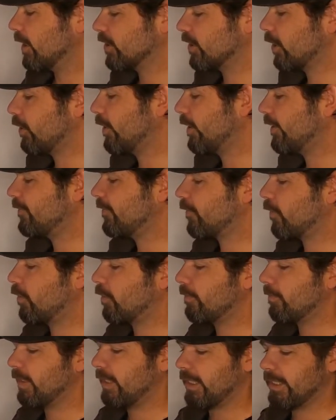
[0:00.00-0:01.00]
aside
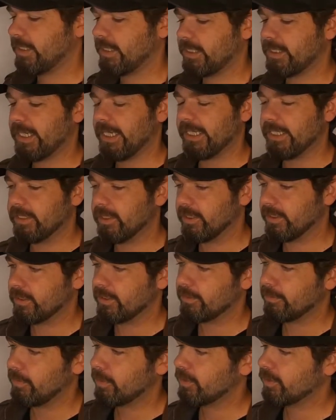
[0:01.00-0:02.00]
from, as I say, the
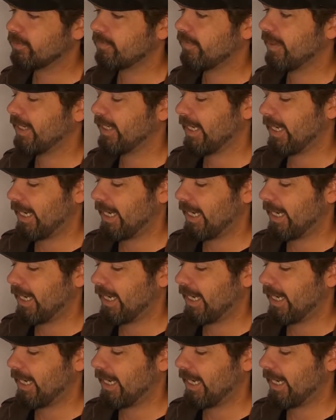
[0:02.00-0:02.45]
MOSFET